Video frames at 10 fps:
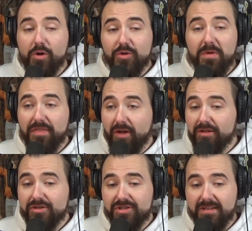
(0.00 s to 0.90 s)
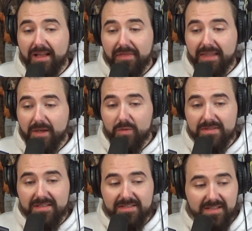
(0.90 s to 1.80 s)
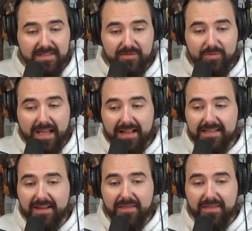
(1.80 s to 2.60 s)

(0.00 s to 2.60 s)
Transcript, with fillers: According to mythology, I think it was the sons of Deucalion.